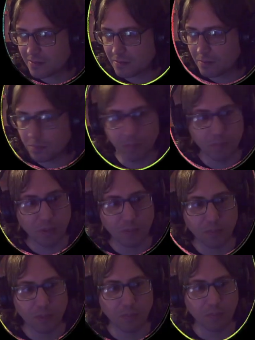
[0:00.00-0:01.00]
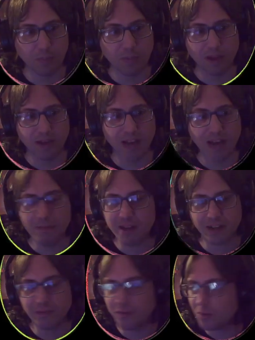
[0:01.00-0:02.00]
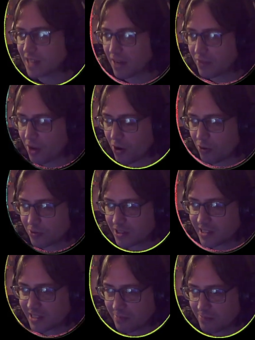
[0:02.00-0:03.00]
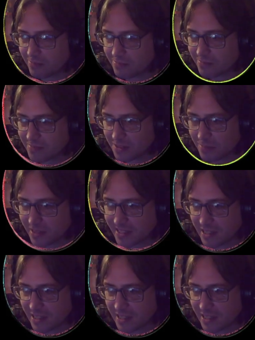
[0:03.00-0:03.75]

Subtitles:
Boom, boom, boom. And now we're going to fall down the hole because I'm too busy